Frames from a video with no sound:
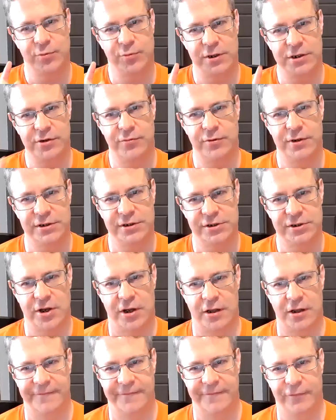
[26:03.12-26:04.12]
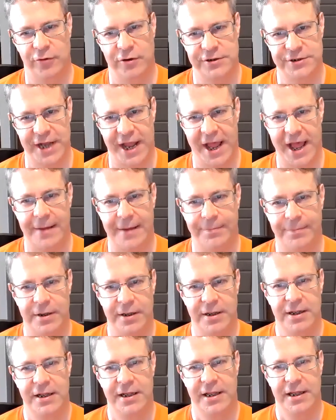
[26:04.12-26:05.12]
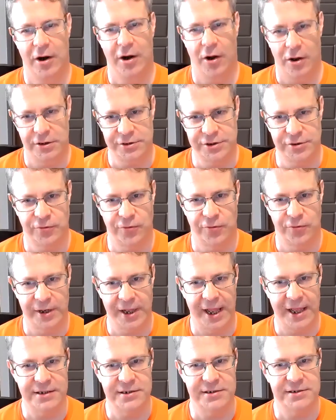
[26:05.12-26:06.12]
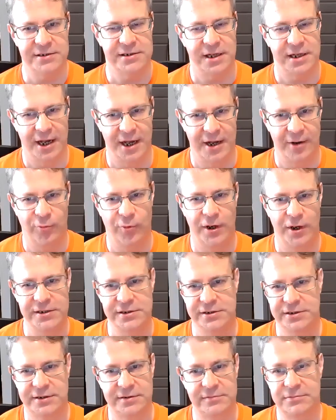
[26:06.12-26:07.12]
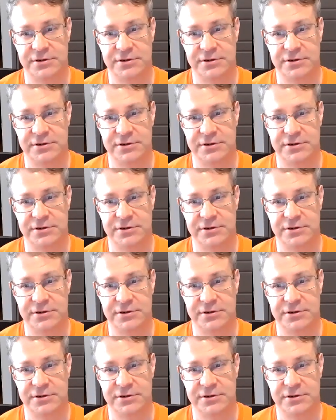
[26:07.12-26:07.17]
when you install a Forge app, it also creates what is